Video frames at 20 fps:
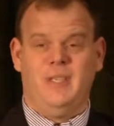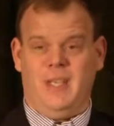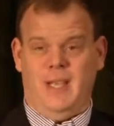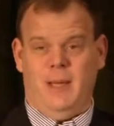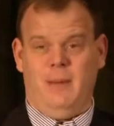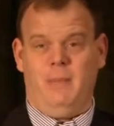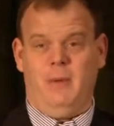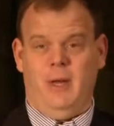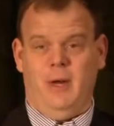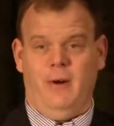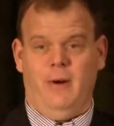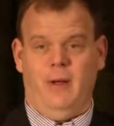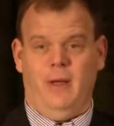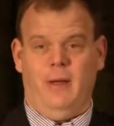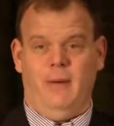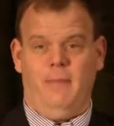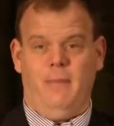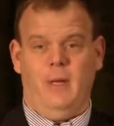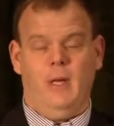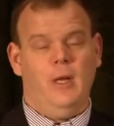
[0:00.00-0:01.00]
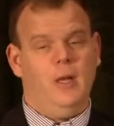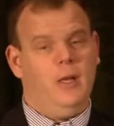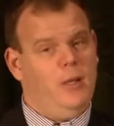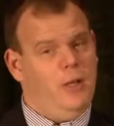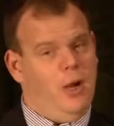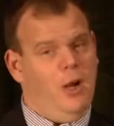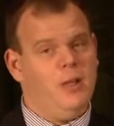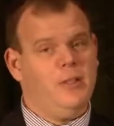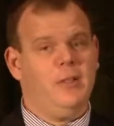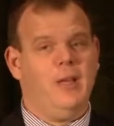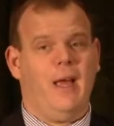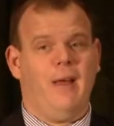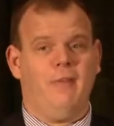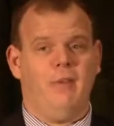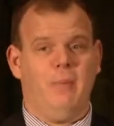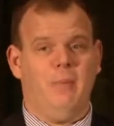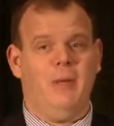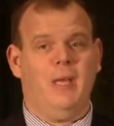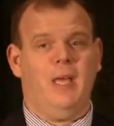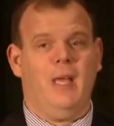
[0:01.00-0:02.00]
the same area. You also have
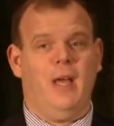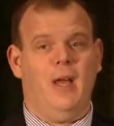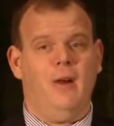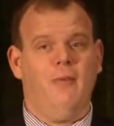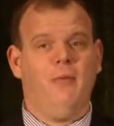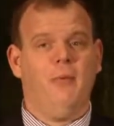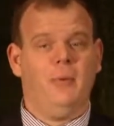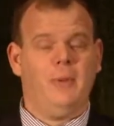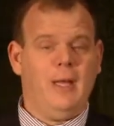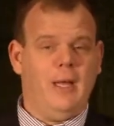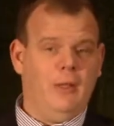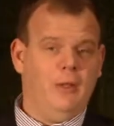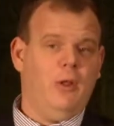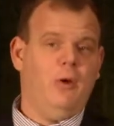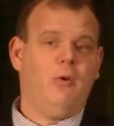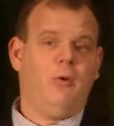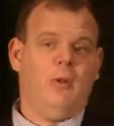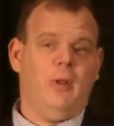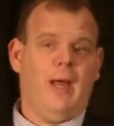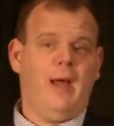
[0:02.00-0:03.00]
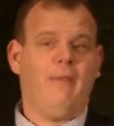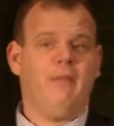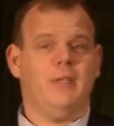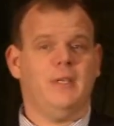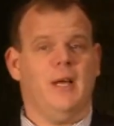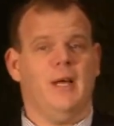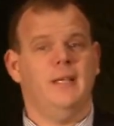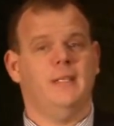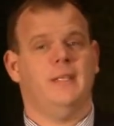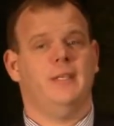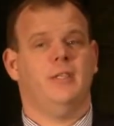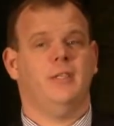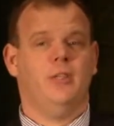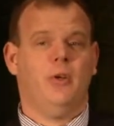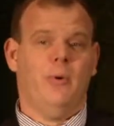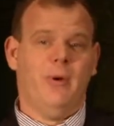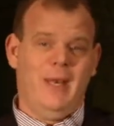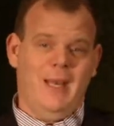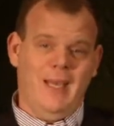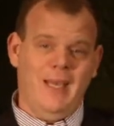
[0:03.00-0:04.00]
to be careful with that local advertising
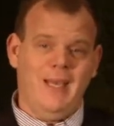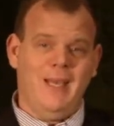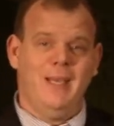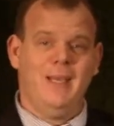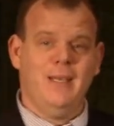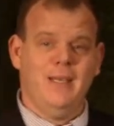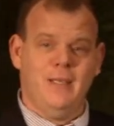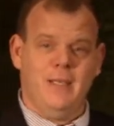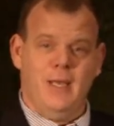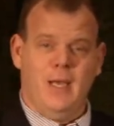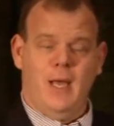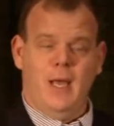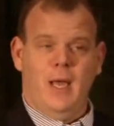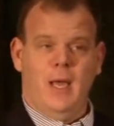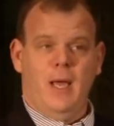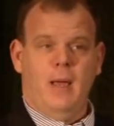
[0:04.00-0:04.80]
so it is